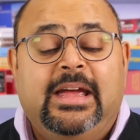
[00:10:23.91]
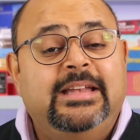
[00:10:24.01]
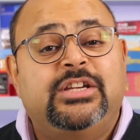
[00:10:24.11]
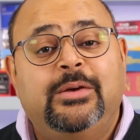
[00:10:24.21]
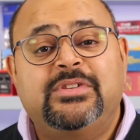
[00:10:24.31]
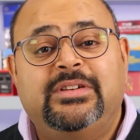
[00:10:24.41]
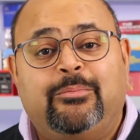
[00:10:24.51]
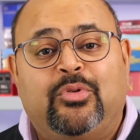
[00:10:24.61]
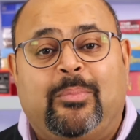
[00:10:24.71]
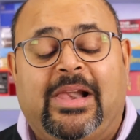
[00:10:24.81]
In terms of
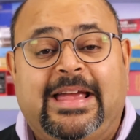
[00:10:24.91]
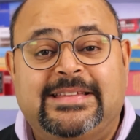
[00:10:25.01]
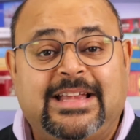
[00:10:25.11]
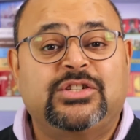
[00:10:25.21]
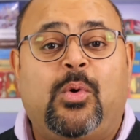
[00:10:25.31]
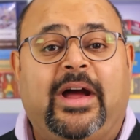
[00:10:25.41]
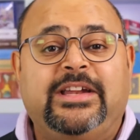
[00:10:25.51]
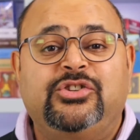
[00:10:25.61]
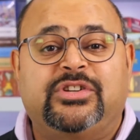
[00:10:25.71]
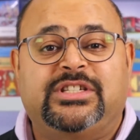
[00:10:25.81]
number of players, that's quite
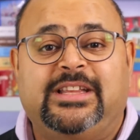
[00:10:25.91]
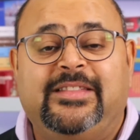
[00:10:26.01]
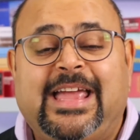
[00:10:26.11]
interesting.